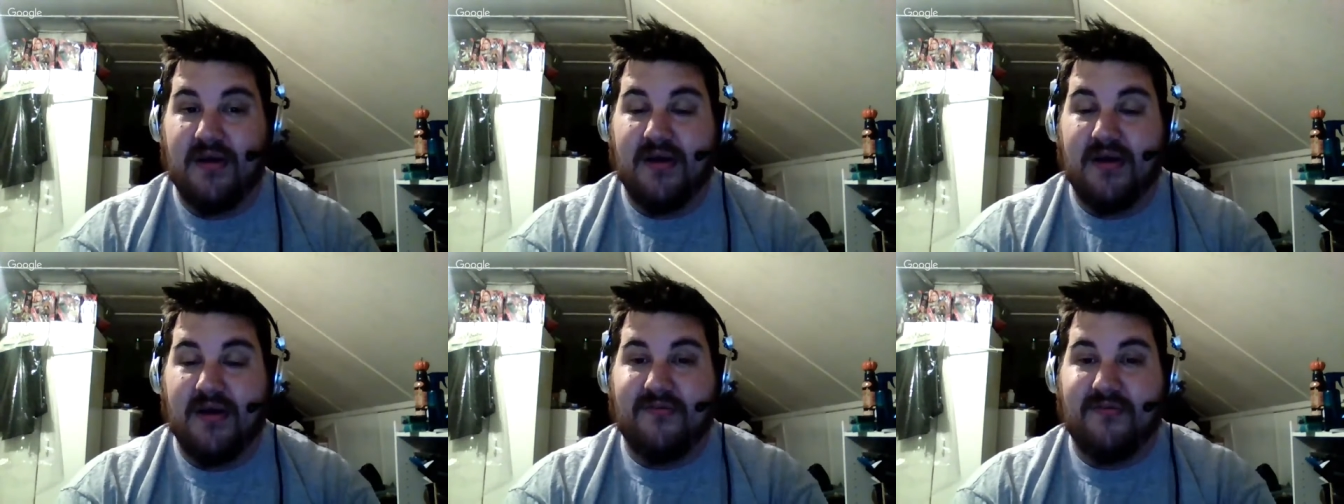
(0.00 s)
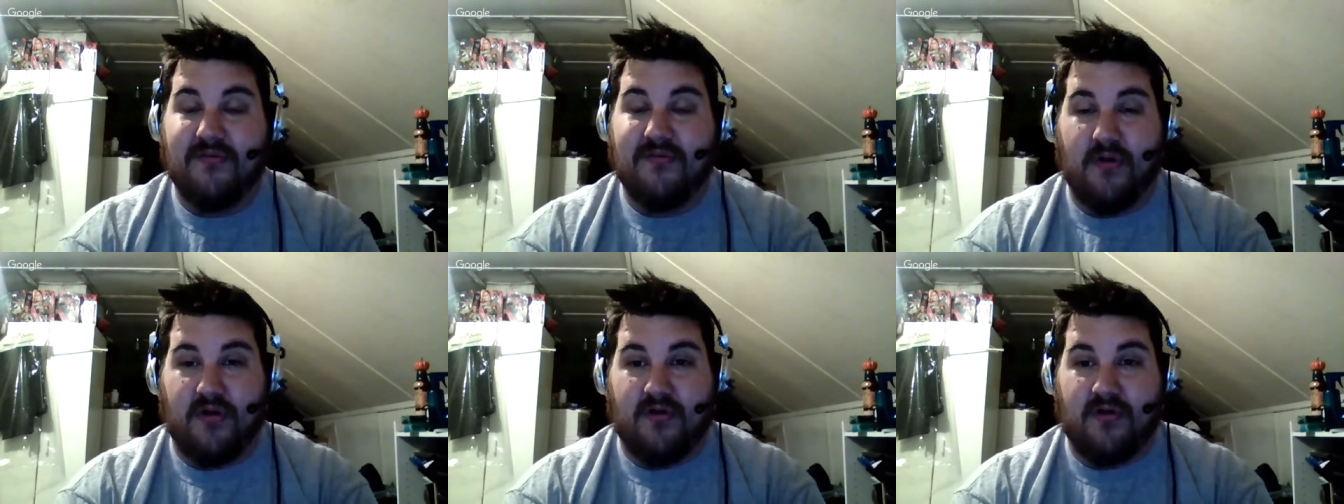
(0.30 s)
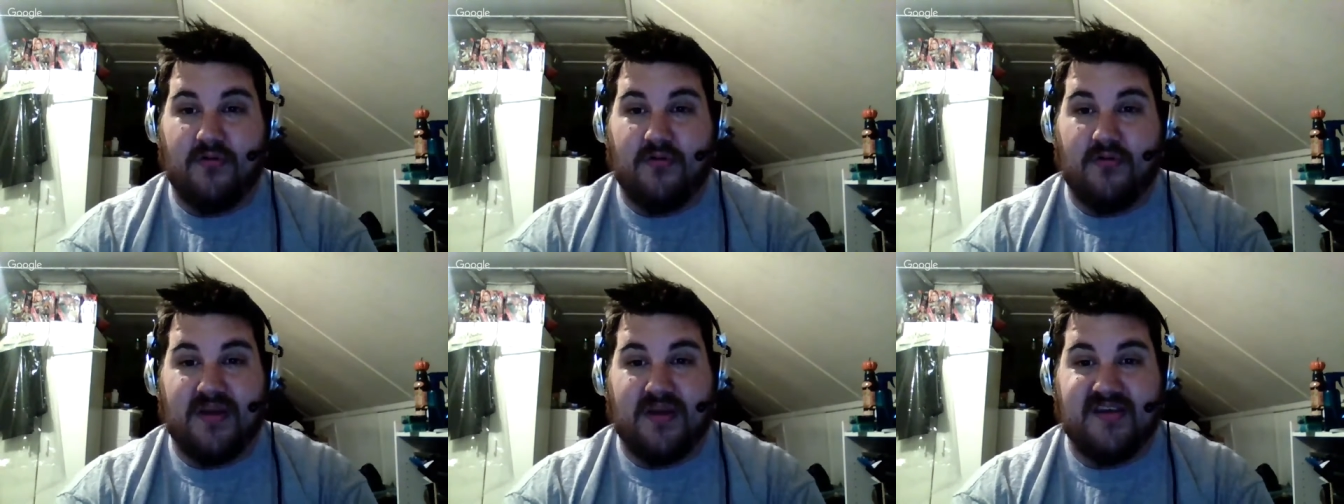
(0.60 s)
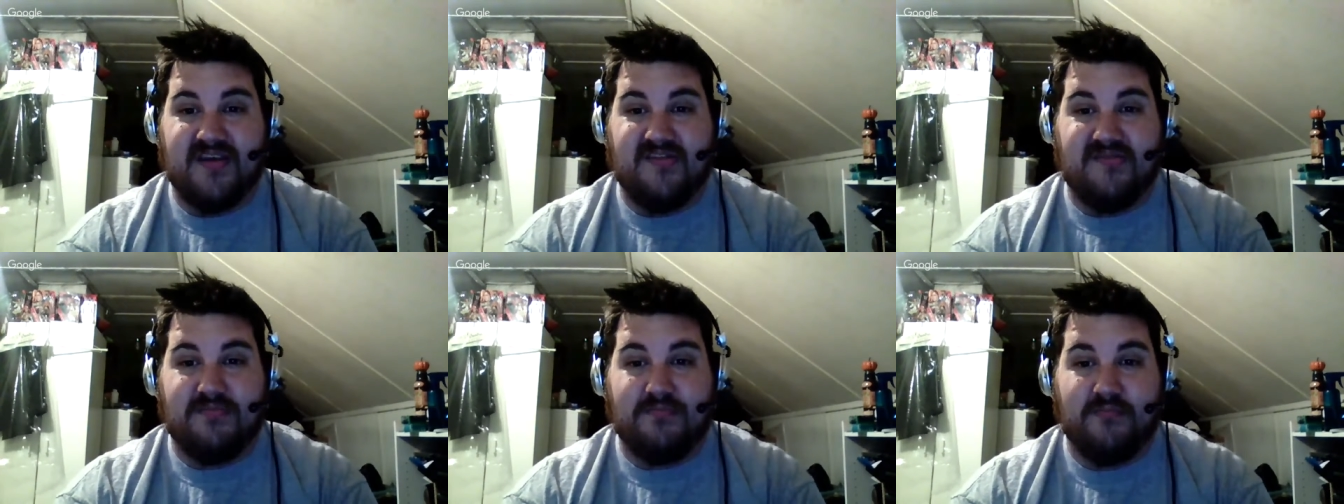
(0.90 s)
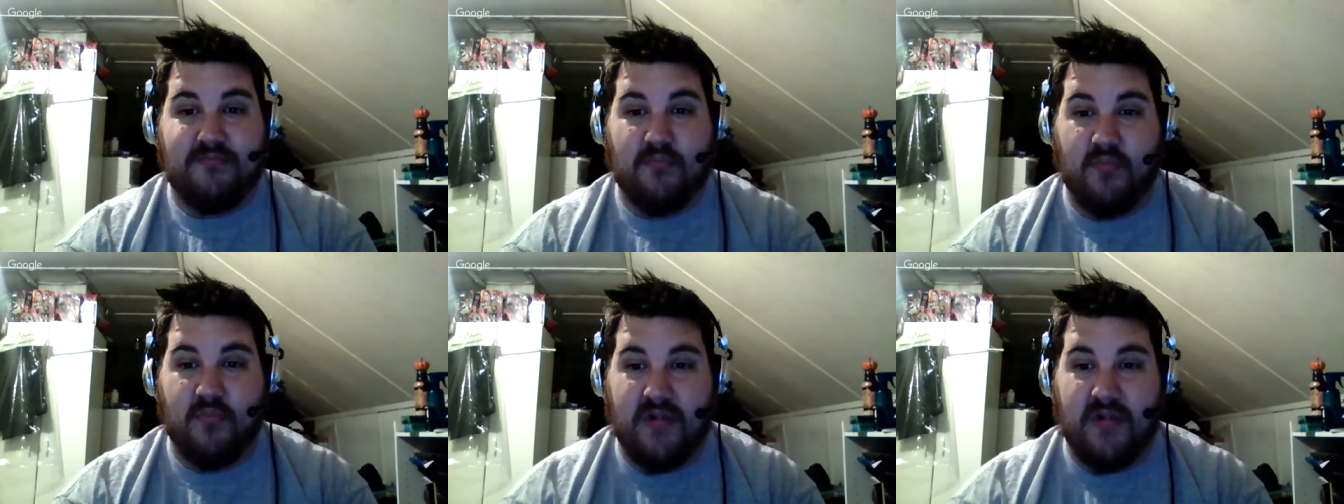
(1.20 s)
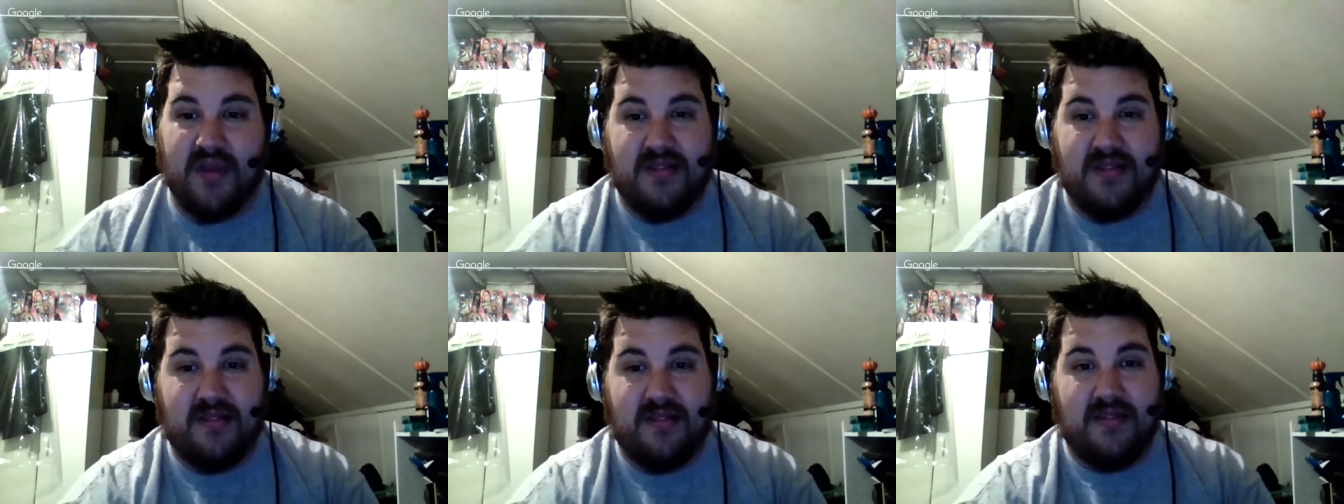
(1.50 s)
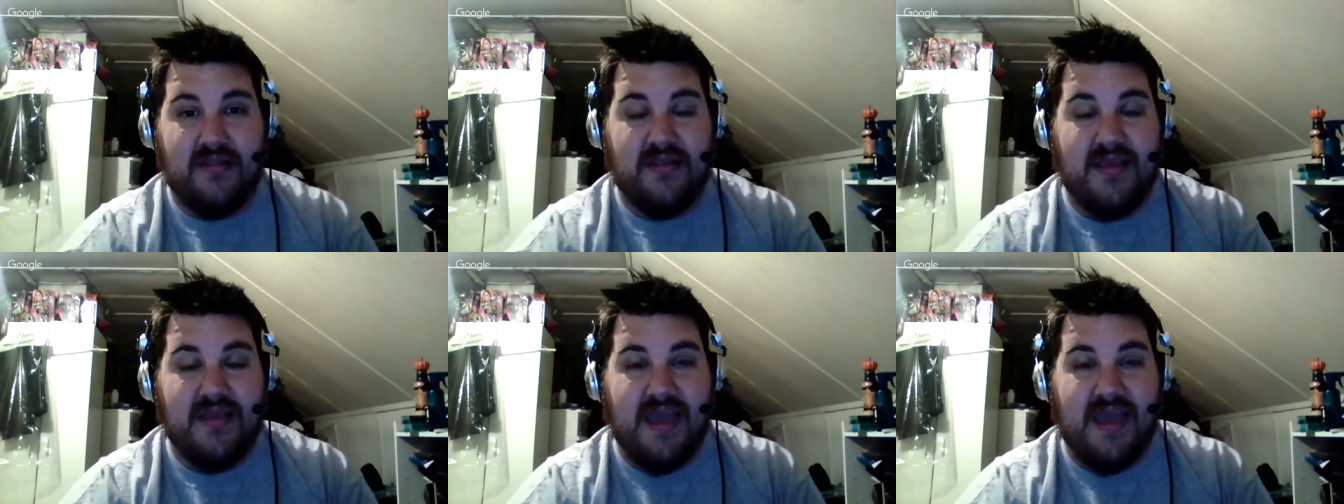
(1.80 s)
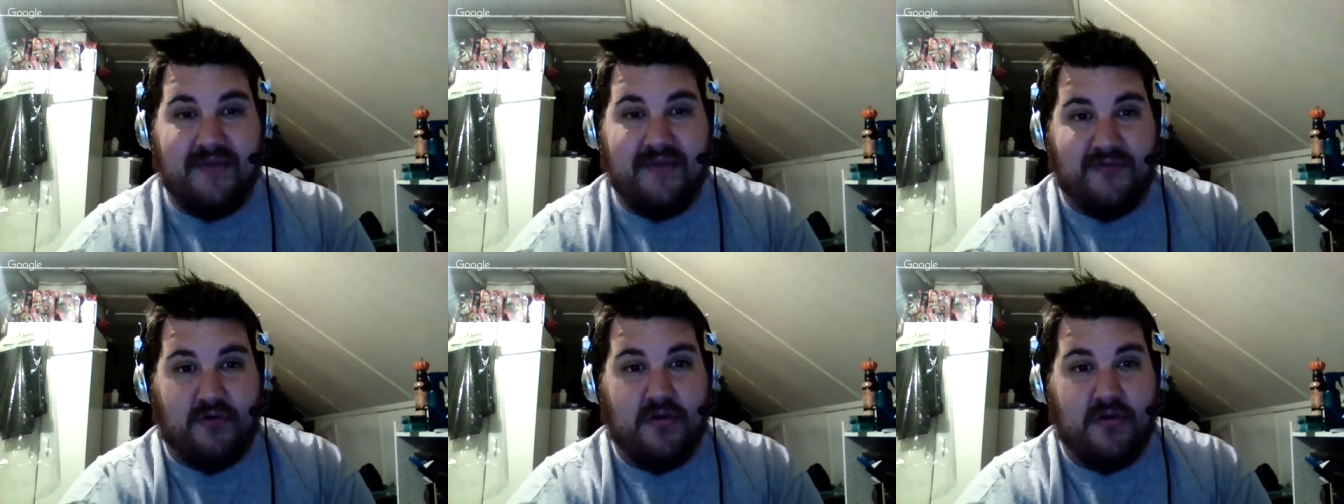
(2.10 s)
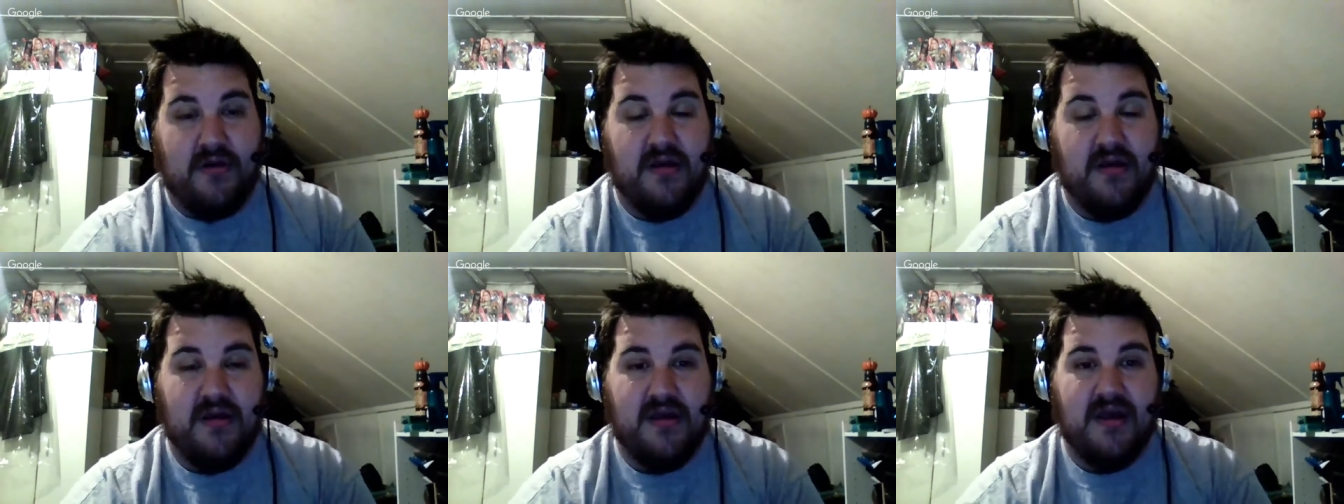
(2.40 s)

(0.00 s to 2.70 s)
for quickest win ever.